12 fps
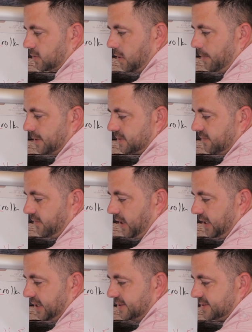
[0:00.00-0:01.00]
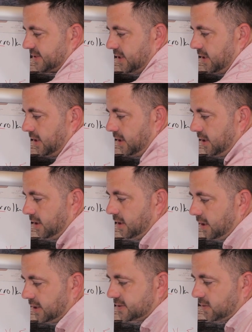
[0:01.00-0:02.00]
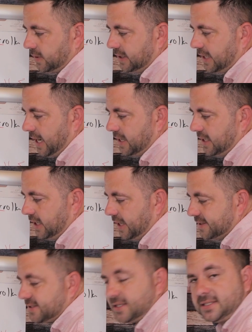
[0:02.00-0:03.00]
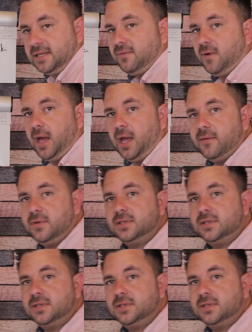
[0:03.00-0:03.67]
to our amount to finance, it's only $98.65.